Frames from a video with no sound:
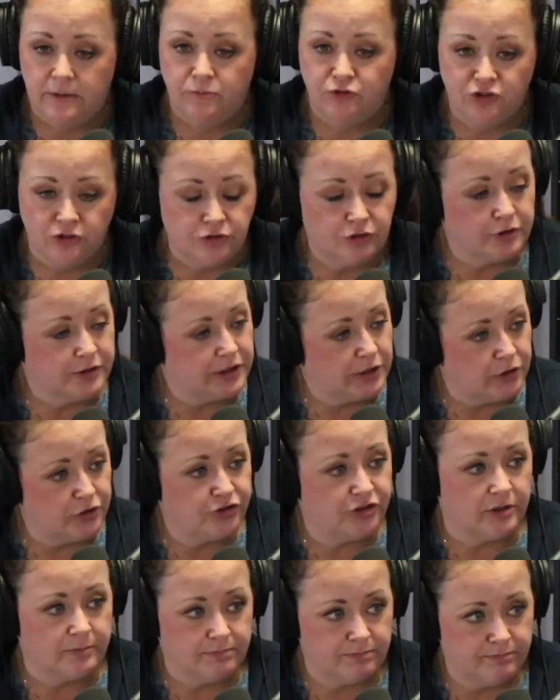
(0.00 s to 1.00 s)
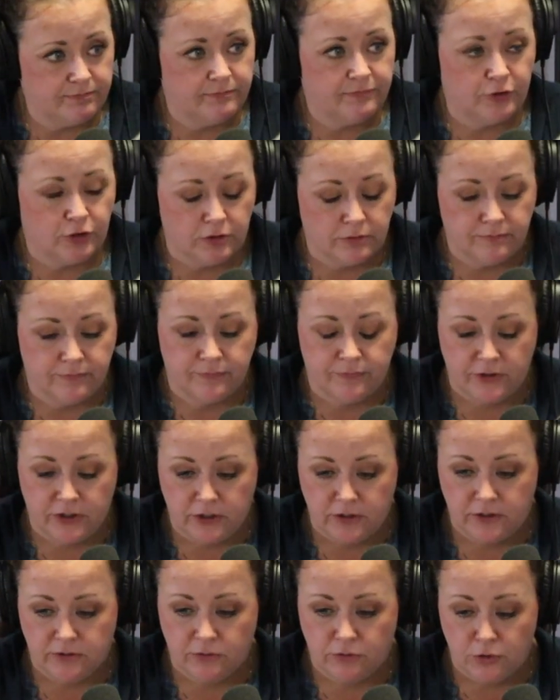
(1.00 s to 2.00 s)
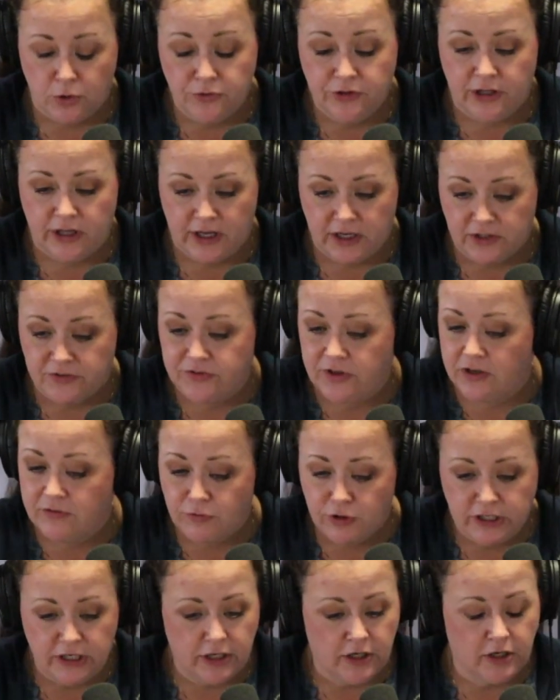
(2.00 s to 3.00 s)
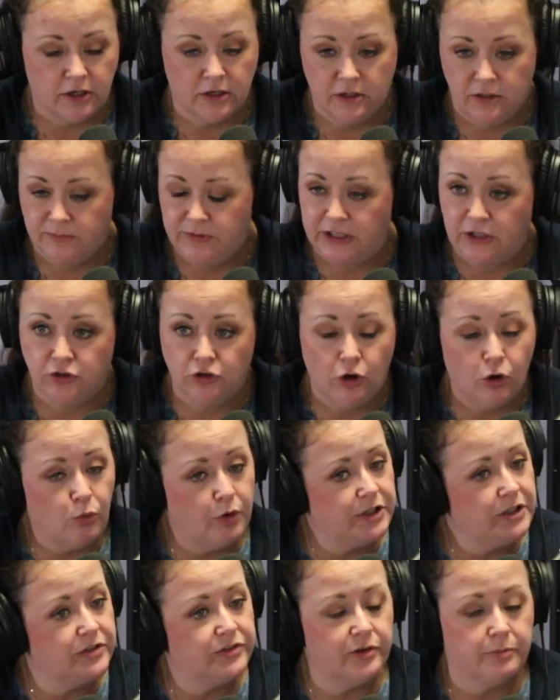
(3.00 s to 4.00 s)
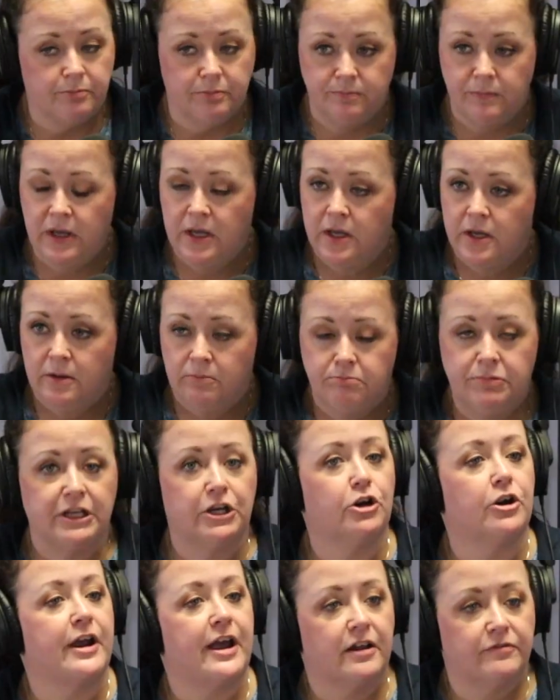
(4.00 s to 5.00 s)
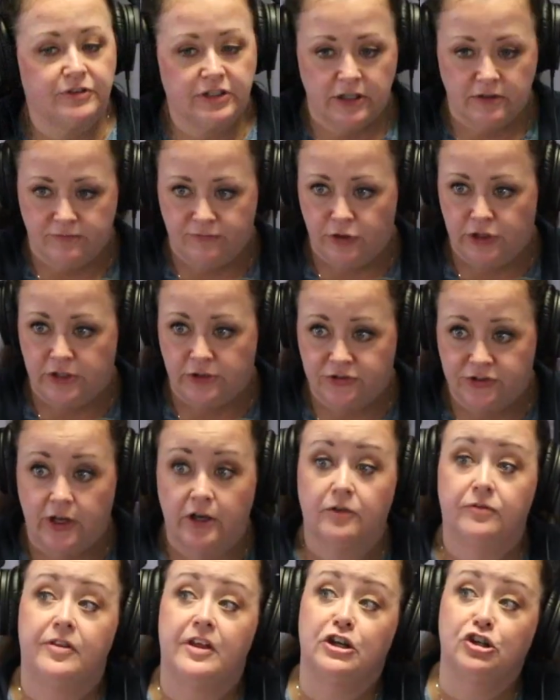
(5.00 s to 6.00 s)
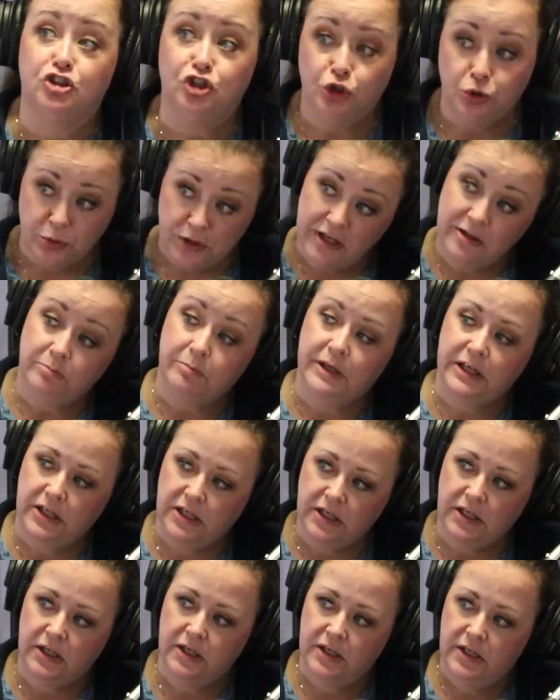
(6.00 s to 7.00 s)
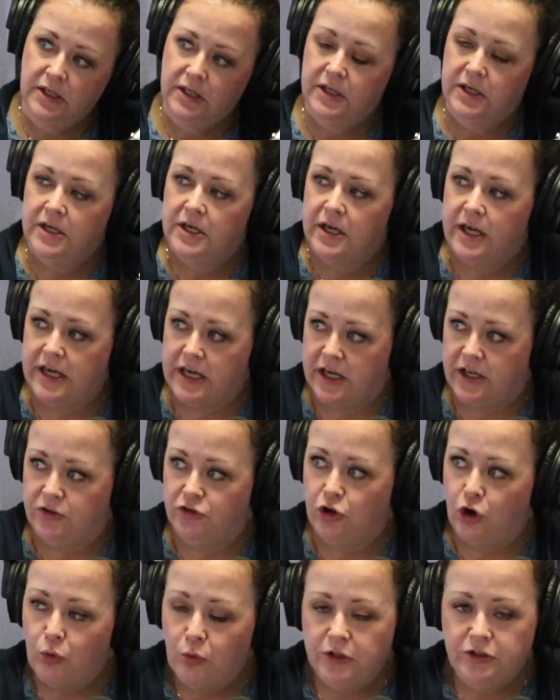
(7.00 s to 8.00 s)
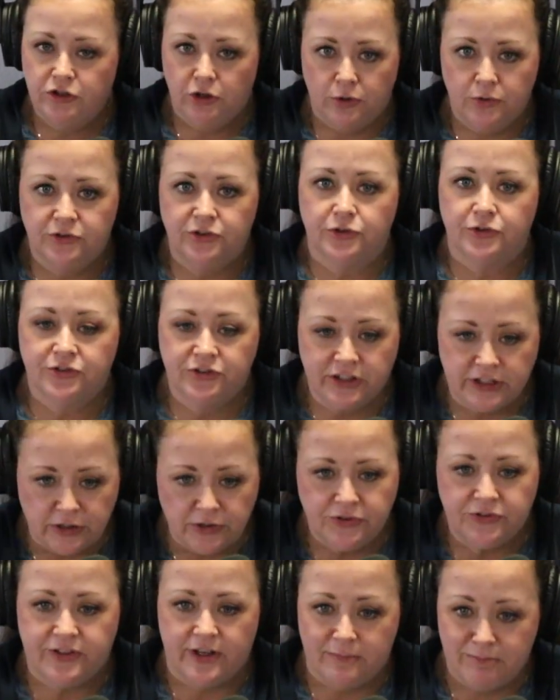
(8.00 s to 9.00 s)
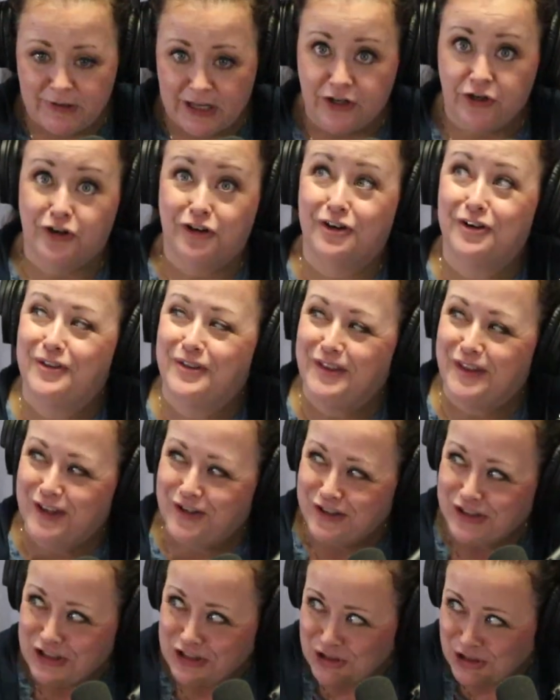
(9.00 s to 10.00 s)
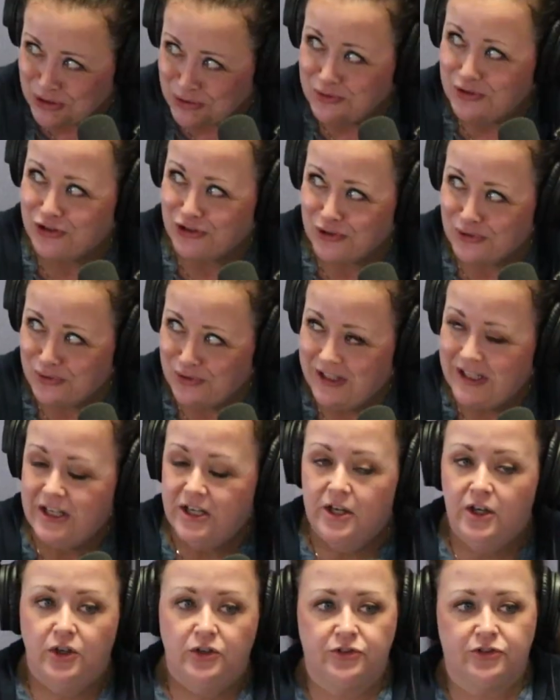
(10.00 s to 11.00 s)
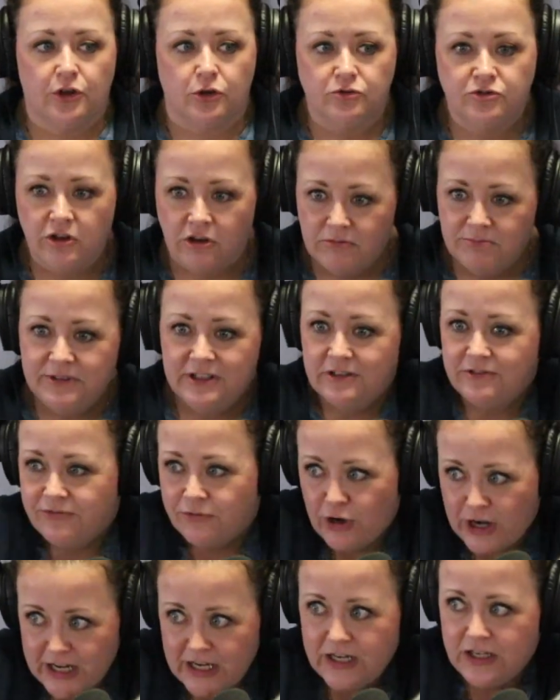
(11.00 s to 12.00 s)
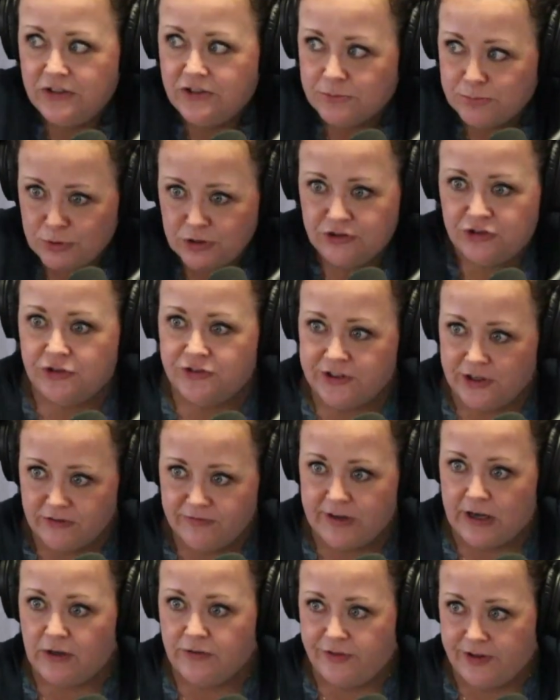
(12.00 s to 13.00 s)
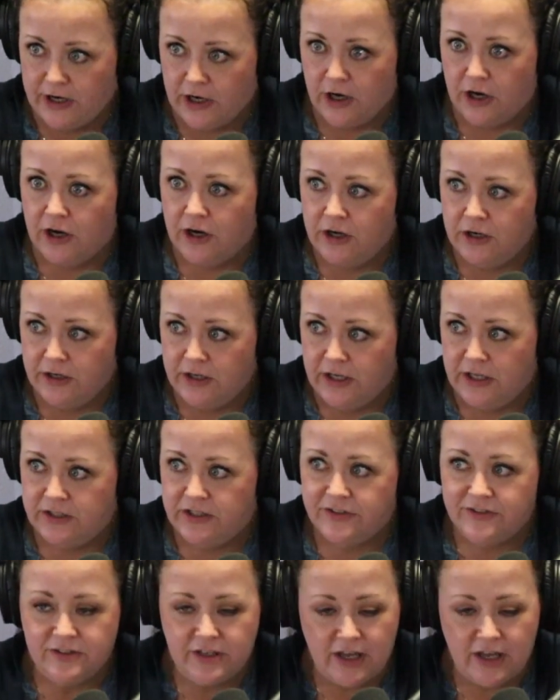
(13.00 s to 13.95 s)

junior leadership for the Growth Alliance every year. I'm like, no one is a bigger advocate for yourself than you can be. And no one knows your skill set better than you do. Oh. So don't be afraid to put yourself out there. And